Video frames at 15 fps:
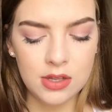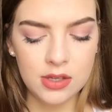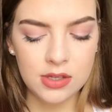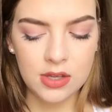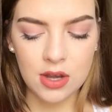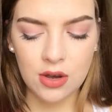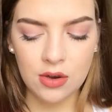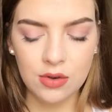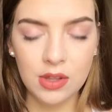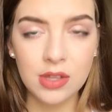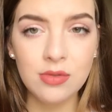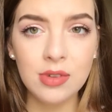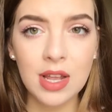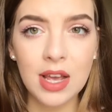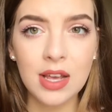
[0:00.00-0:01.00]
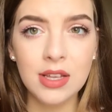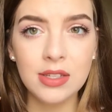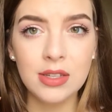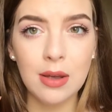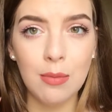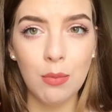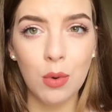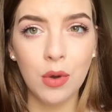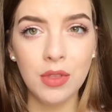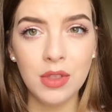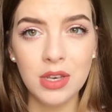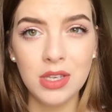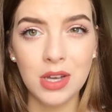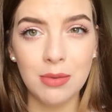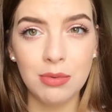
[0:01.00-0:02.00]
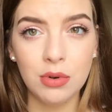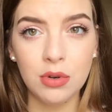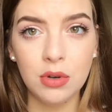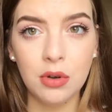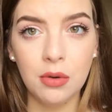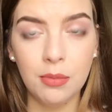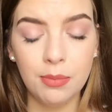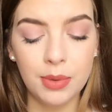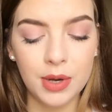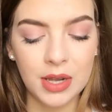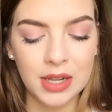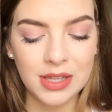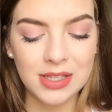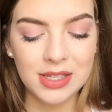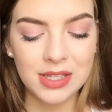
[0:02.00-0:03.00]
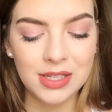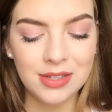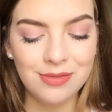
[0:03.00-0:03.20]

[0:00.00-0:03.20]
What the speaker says: So this one has more than double, but